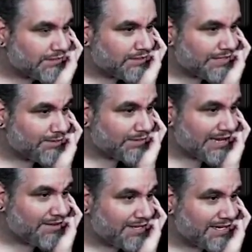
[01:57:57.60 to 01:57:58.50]
Okay, well,
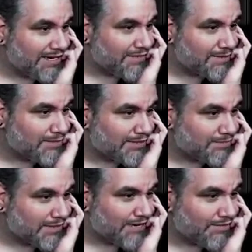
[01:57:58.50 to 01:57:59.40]
now they can give this
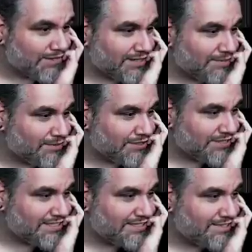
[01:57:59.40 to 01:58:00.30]
protection from everything, which
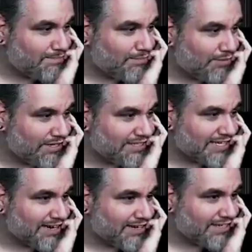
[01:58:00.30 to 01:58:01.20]
is pretty
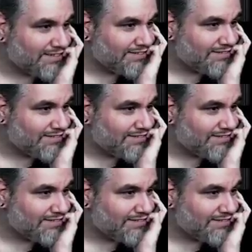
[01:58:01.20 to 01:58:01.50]
scary.